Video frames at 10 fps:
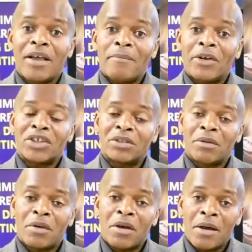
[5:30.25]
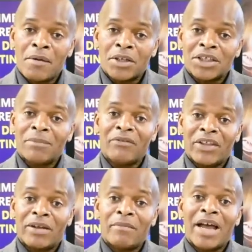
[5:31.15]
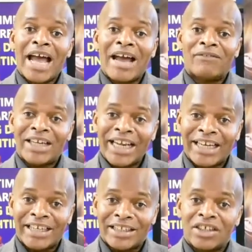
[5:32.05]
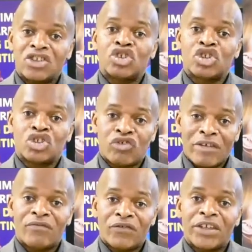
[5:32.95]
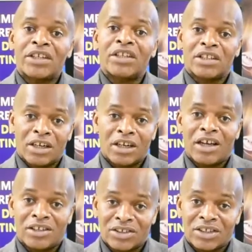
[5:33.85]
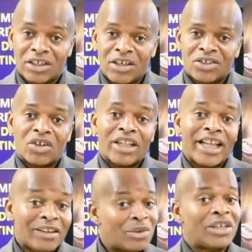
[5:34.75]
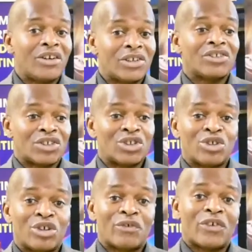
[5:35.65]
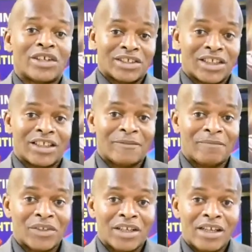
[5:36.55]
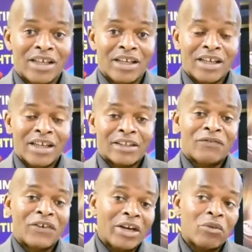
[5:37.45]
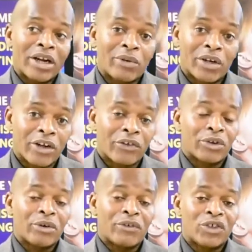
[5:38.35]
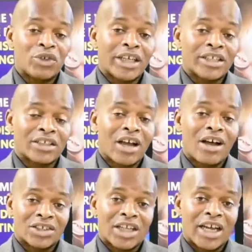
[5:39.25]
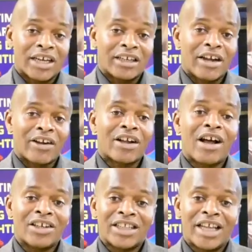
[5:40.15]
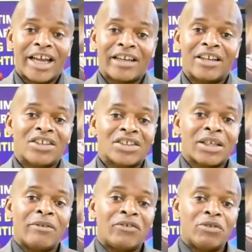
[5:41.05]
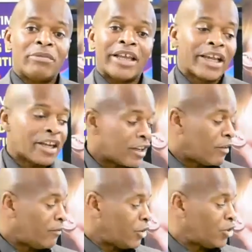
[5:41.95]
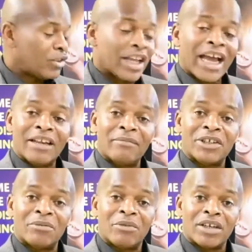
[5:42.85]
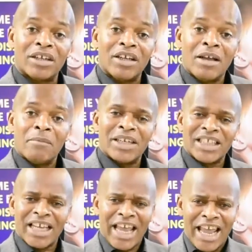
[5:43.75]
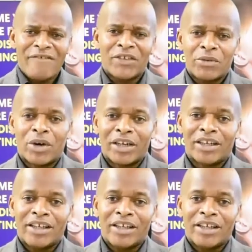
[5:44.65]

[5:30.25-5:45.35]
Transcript: Because some of them have lead to strengthen the glass. So lead we know is not too good for us either. The final one I want to go through with you is cast iron. Now cast iron, some of you may get confused with the aluminium, but it's a heavy one.